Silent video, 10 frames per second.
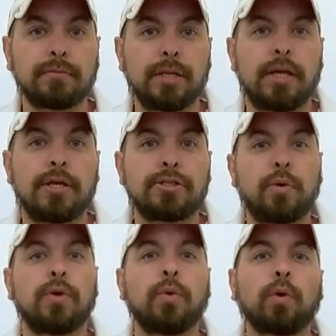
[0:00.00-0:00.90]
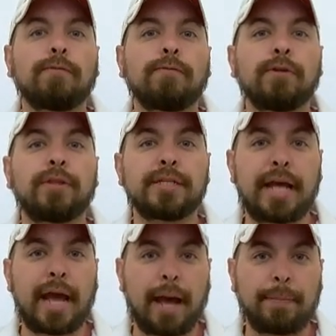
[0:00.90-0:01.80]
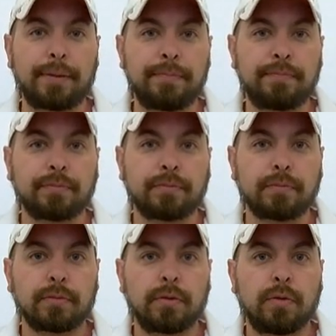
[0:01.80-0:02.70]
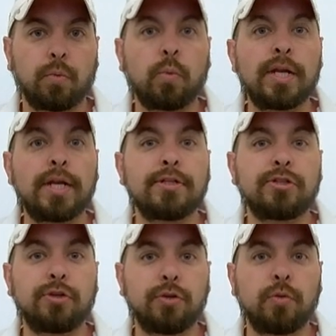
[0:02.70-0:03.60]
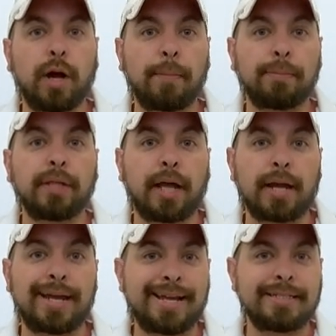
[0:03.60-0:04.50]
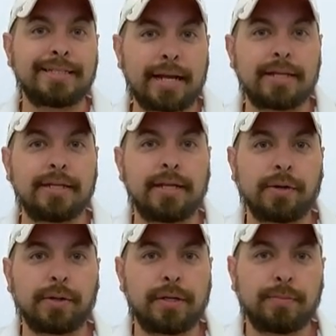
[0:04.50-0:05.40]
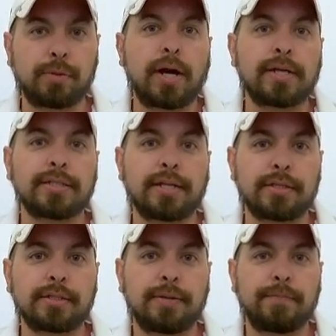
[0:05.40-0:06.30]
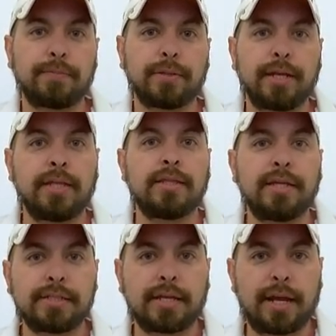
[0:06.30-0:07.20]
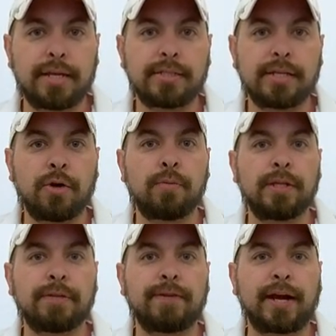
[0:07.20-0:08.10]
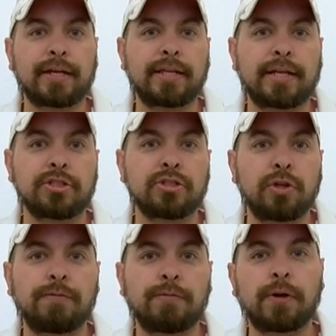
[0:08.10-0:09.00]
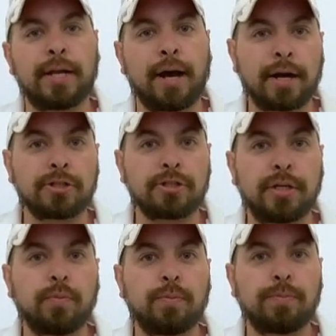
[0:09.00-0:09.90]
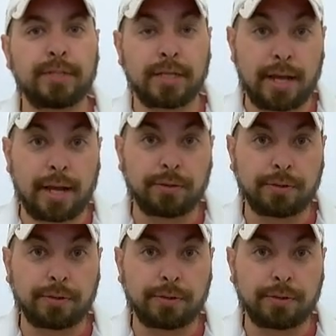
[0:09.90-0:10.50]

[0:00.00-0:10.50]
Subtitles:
So in order for this to happen, we need to apply a secondary process. In this case, it would be the fact that sulfur and oxygen together